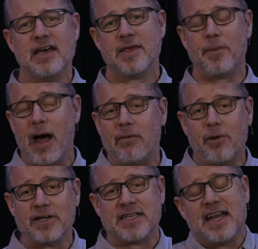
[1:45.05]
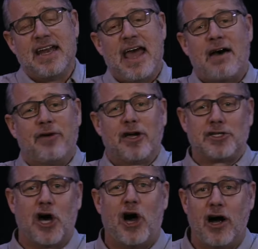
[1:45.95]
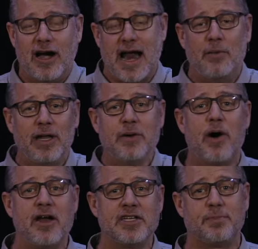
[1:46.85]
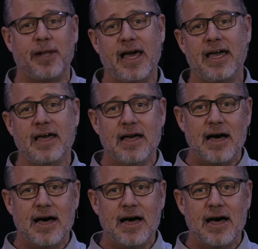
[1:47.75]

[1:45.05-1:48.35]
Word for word: The problem was I didn't have a guitar and I really wanted to play